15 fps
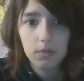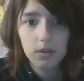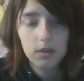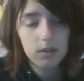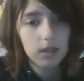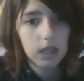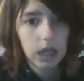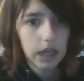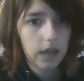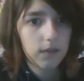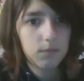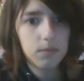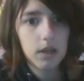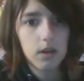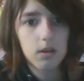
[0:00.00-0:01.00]
but yeah, I
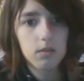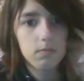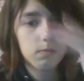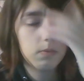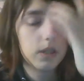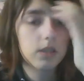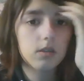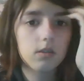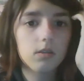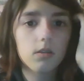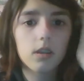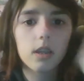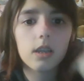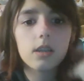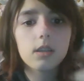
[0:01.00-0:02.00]
have better pictures
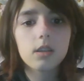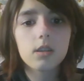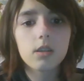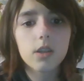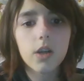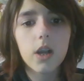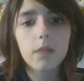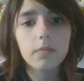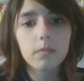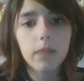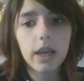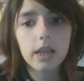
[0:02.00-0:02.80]
on his Instagram and my